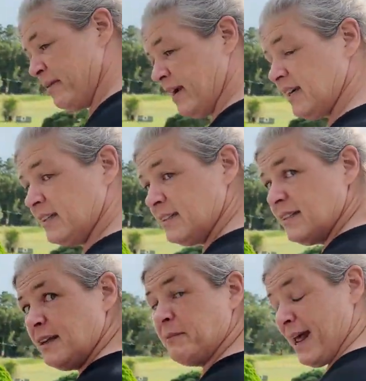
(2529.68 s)
beer,
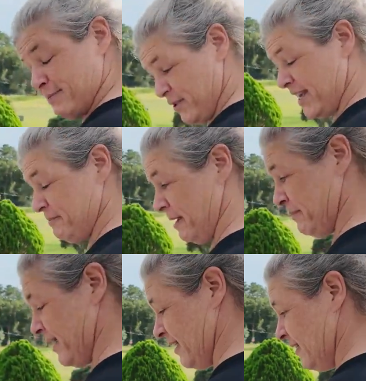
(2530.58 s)
but I'm drinking my
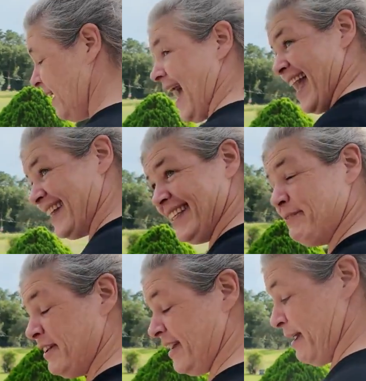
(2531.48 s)
beer. I ain't
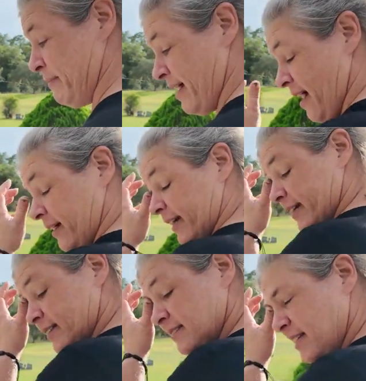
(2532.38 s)
leaving a damn beer out
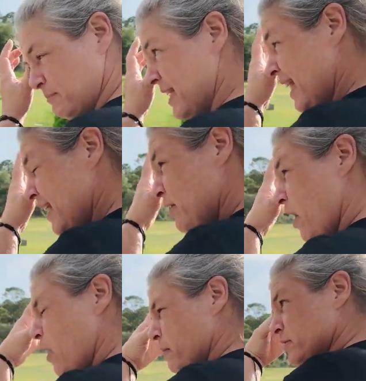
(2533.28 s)
here. I'm telling you,
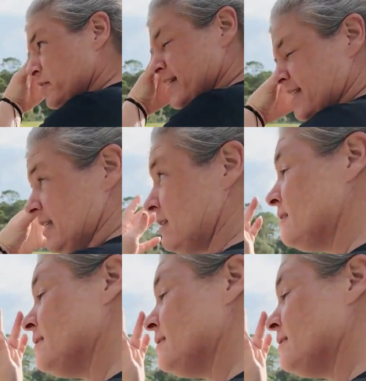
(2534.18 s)
a hobo drinks it.